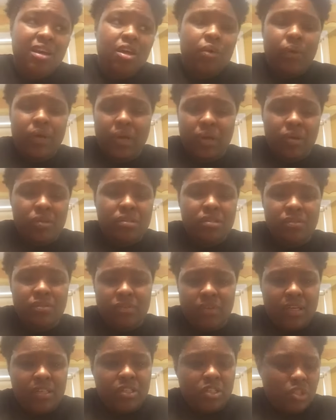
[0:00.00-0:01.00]
Quick oats is
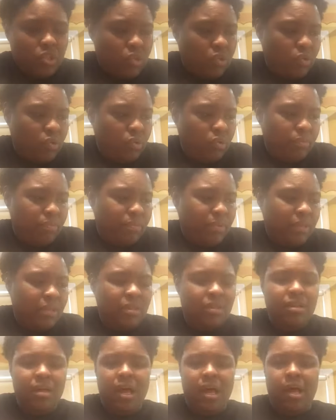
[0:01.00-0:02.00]
fine too, but
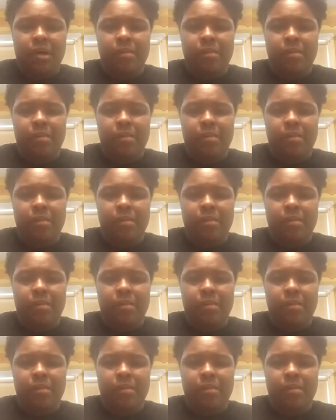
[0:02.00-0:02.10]
the